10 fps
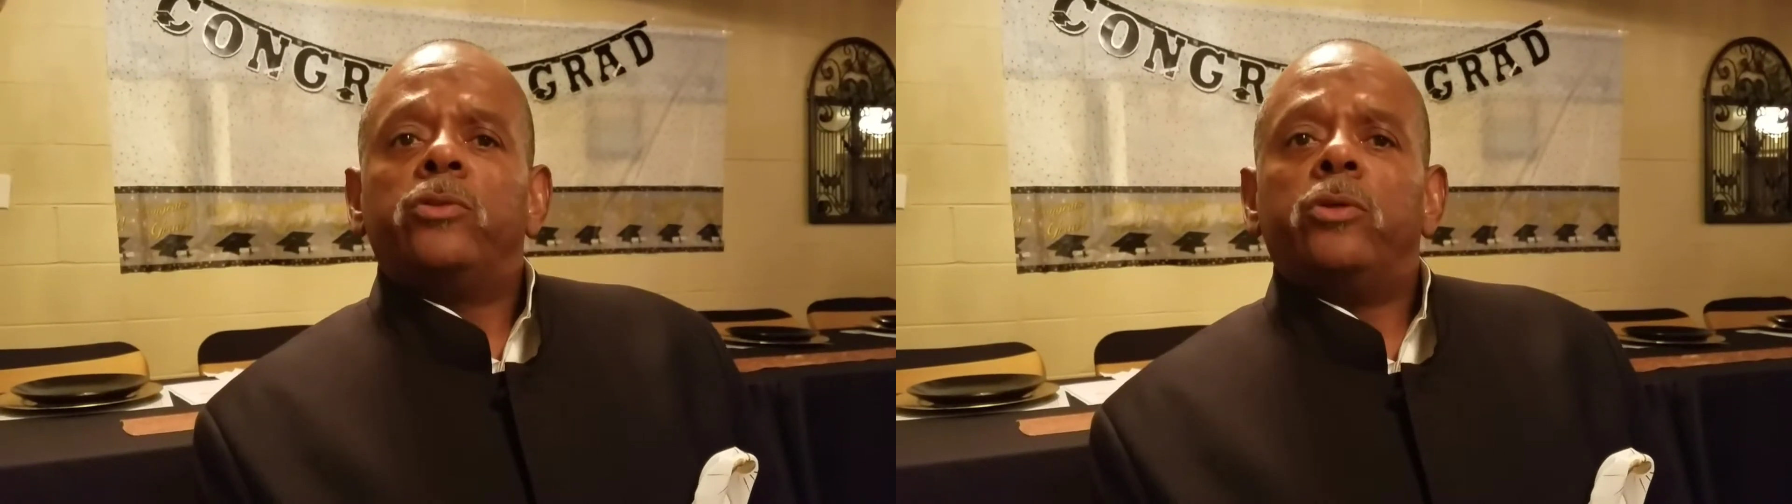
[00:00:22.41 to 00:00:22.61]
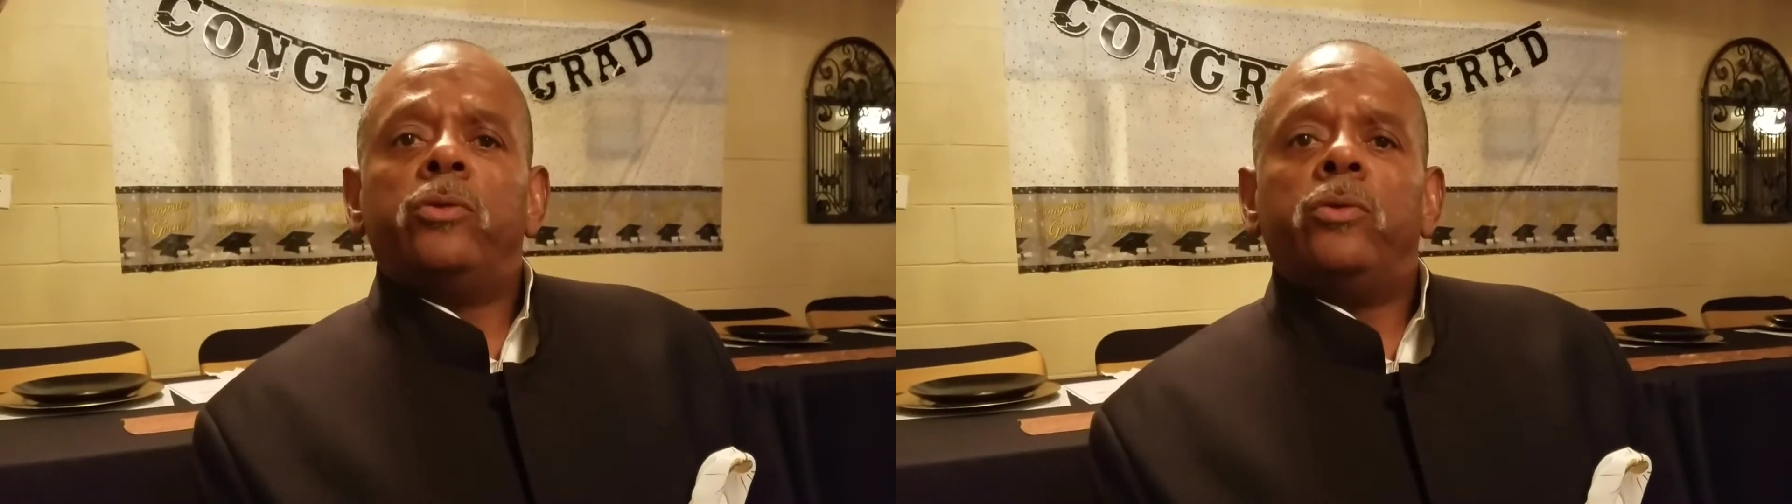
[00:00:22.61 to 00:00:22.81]

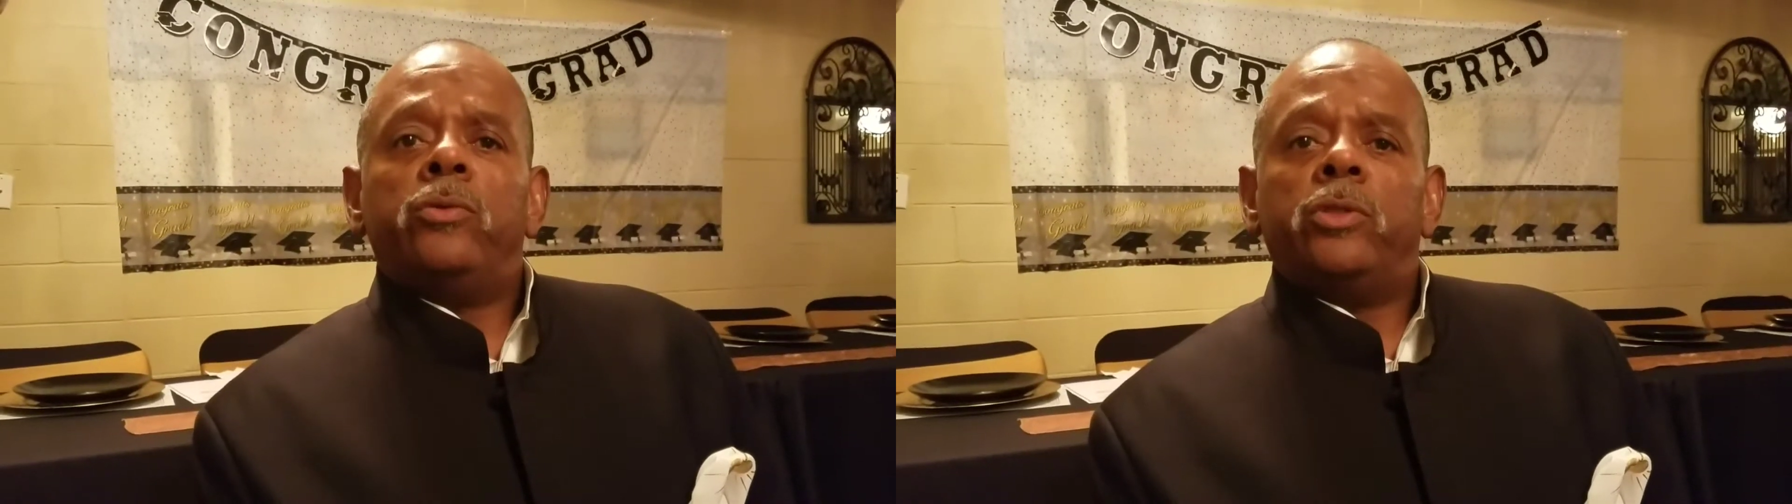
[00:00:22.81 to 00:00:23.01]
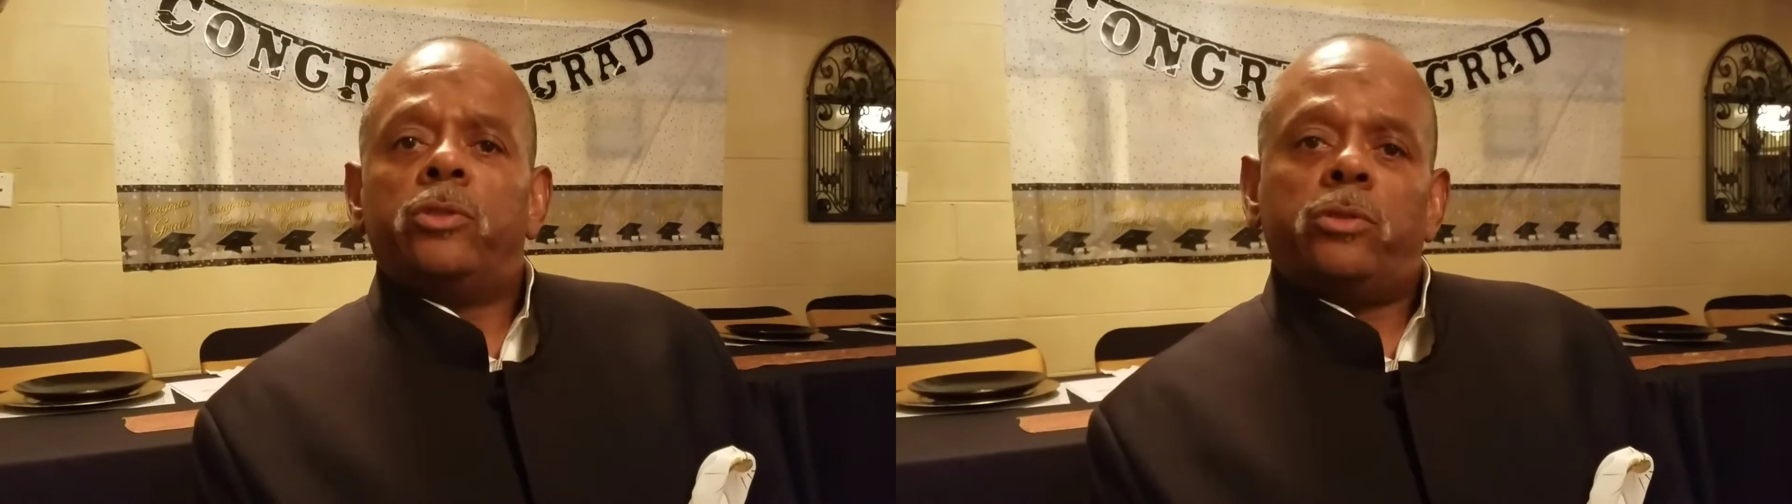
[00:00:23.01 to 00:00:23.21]

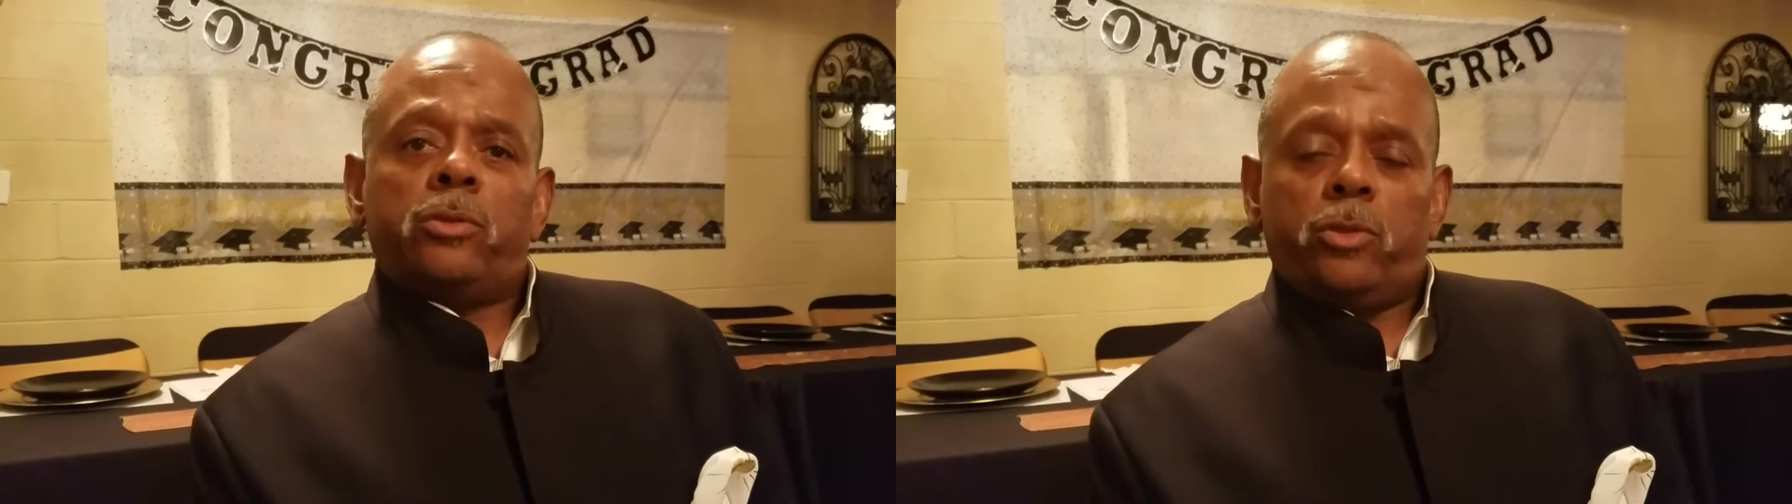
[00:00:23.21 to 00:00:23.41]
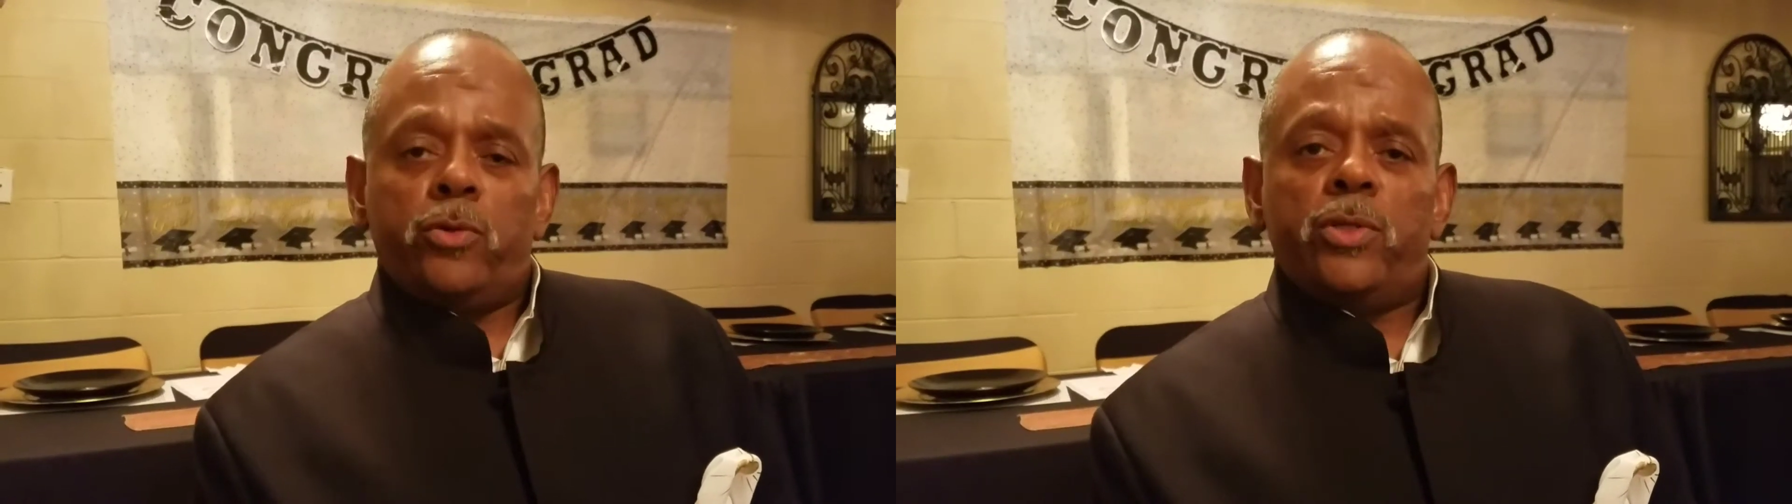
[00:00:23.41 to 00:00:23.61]
to the
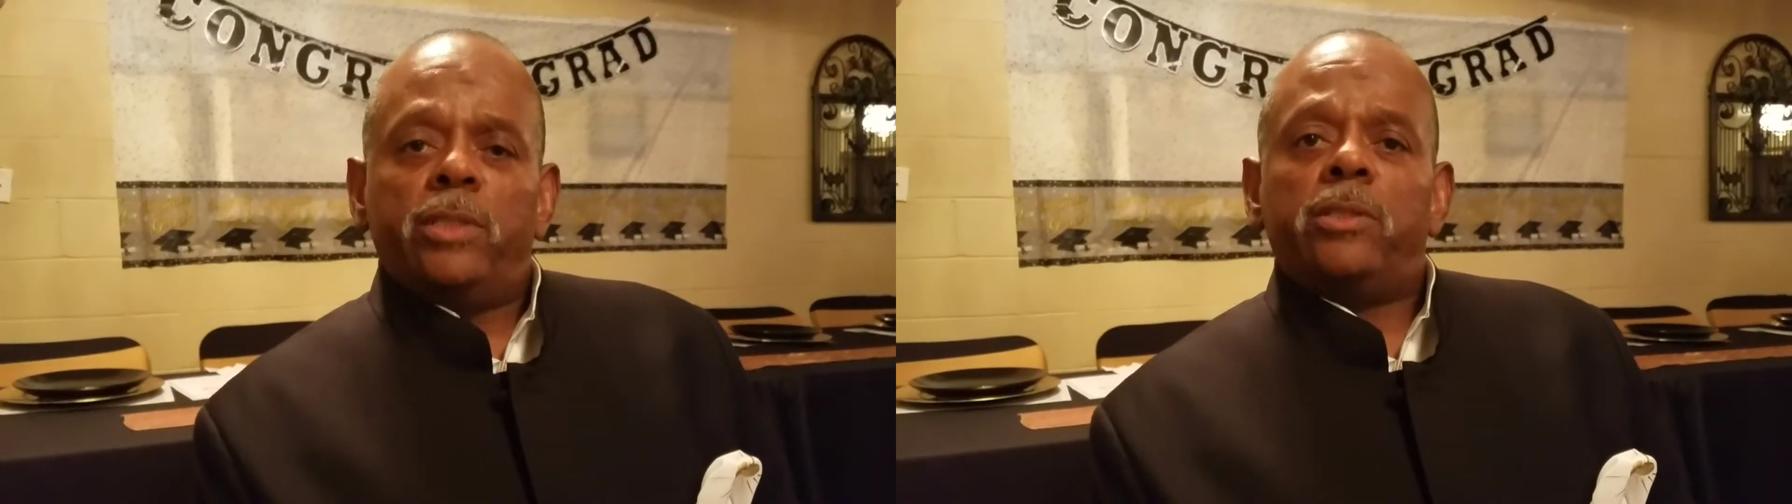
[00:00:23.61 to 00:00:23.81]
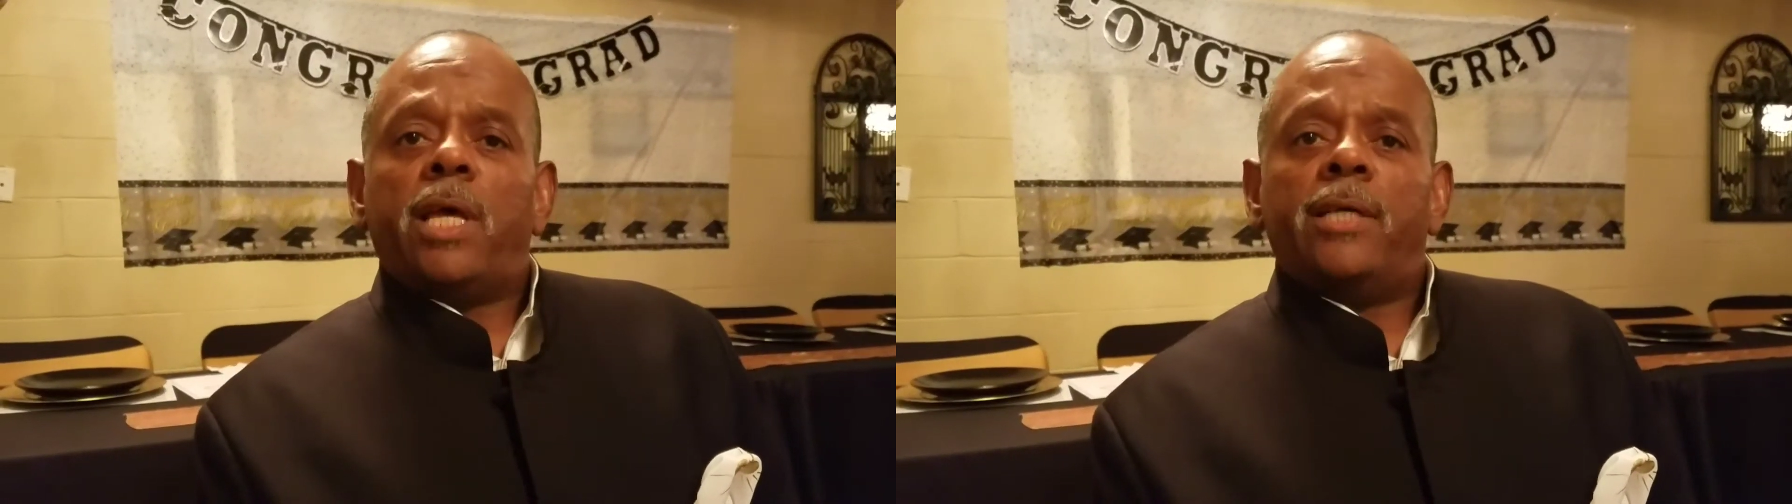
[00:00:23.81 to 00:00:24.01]
students